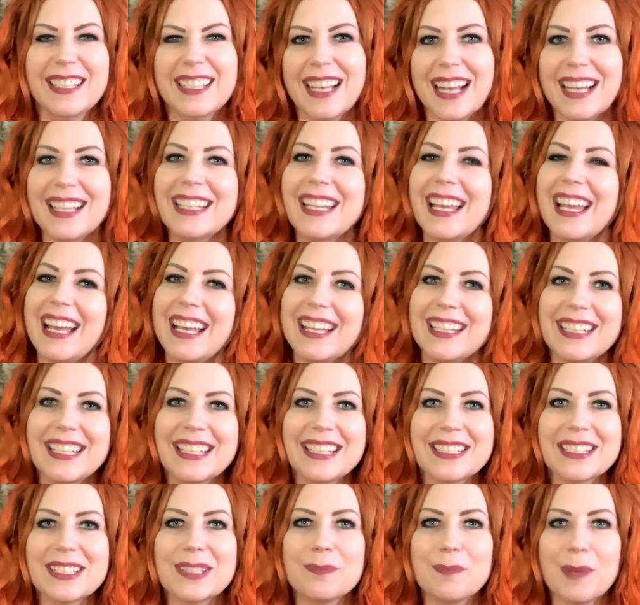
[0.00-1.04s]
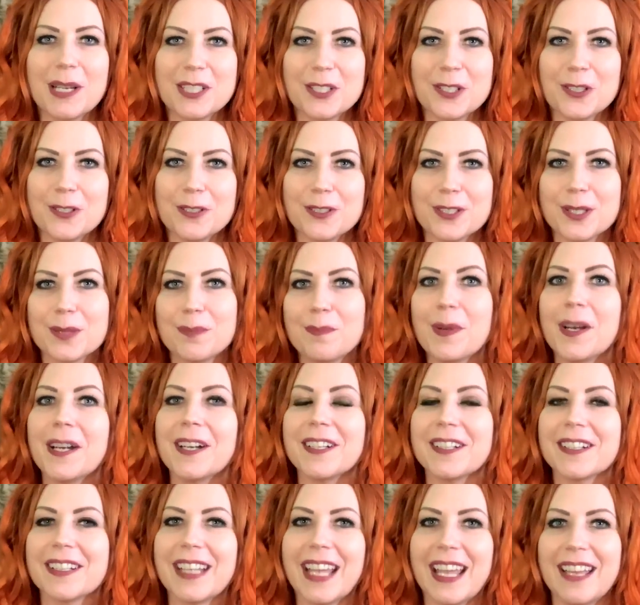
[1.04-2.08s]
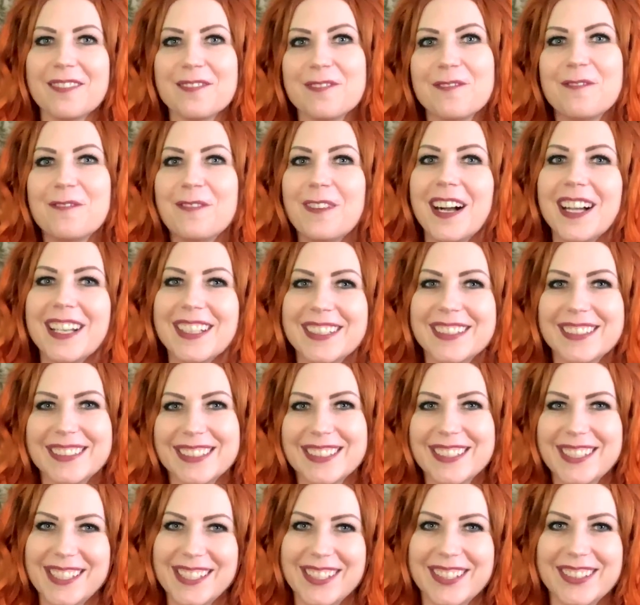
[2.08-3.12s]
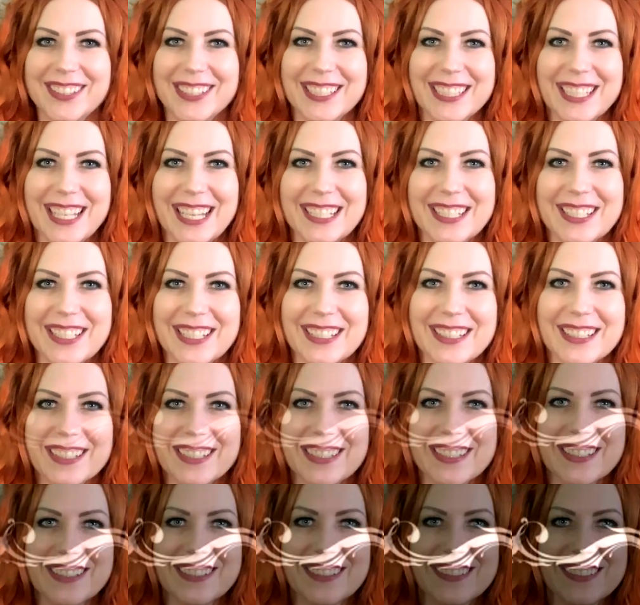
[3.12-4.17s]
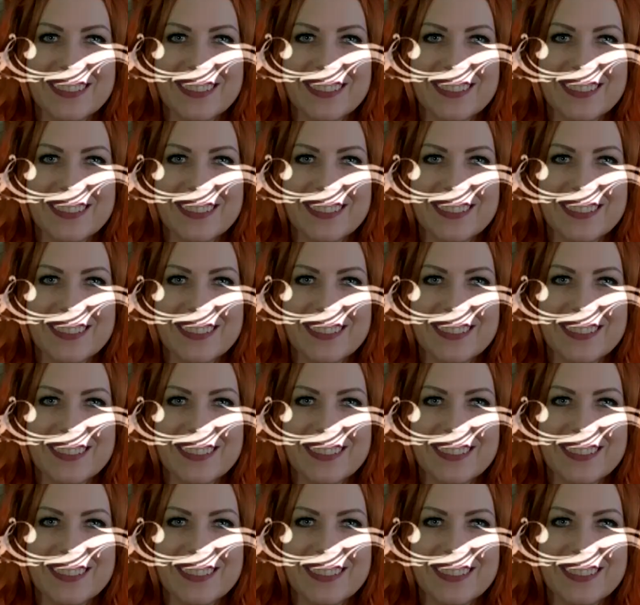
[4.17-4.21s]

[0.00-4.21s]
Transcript: kind of adding a special spark and fire to your intentions.